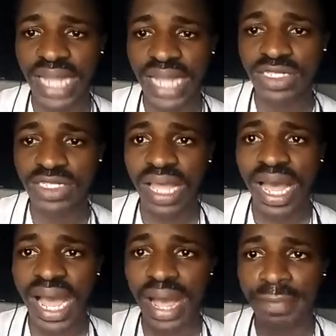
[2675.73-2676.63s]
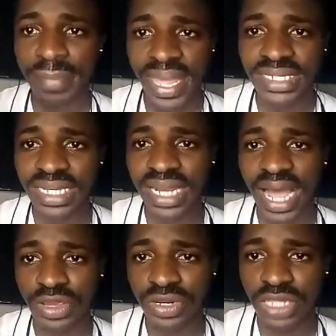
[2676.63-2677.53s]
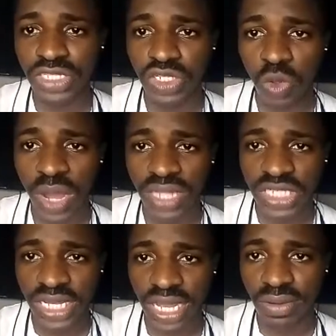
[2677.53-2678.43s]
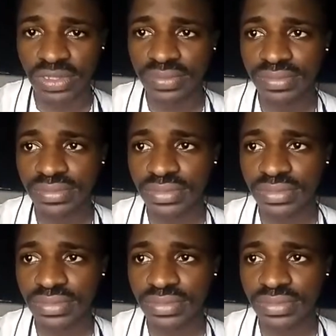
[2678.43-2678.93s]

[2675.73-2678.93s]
that are amazing and you need to go and check out.